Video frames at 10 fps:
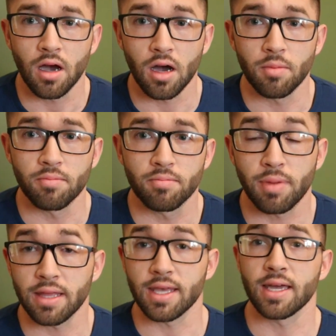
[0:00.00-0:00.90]
um,
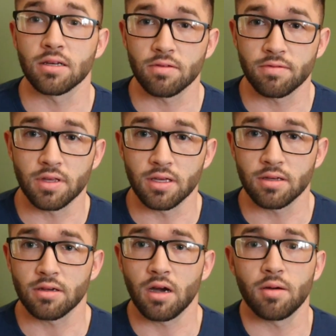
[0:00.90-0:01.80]
by the end of
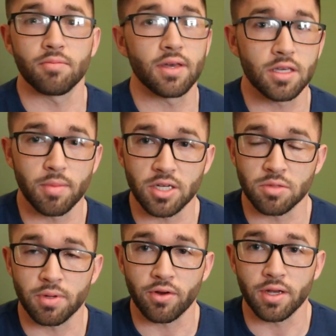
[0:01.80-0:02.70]
the um,
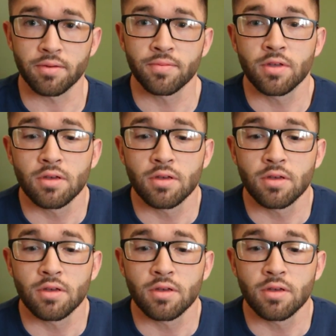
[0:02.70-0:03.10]
incubation period.